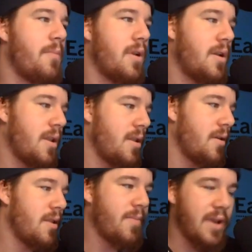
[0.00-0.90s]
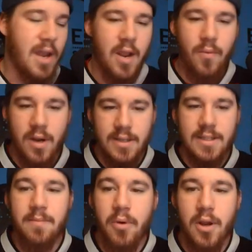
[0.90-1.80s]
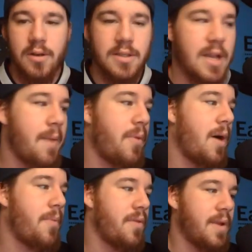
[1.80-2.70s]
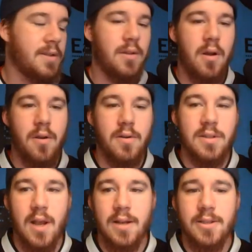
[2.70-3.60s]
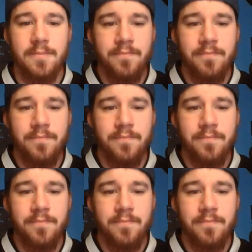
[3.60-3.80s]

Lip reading: But in the beginning, we're going to see players step up and things along those lines.